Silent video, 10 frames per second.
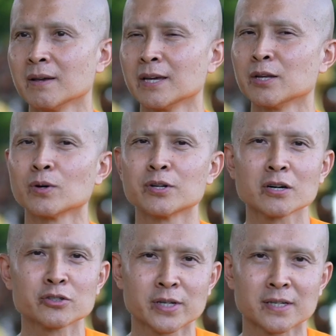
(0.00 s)
in your
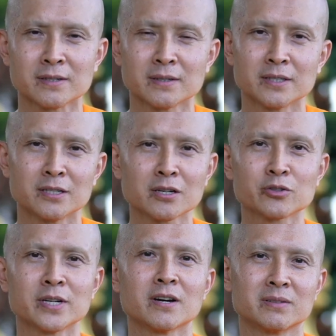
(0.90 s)
doctrine, the
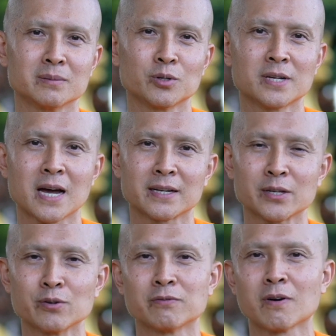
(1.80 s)
doctrine of the Buddha
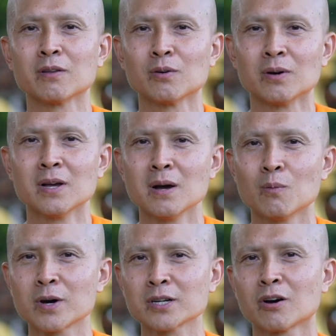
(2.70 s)
that you follow,
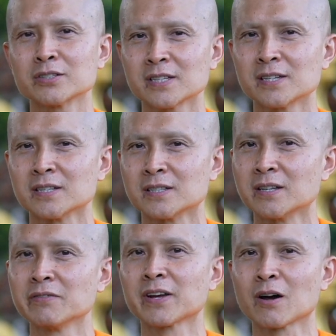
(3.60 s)
what consider the
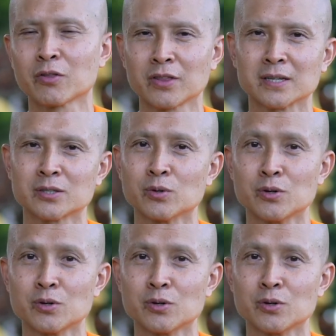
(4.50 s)
difficult thing to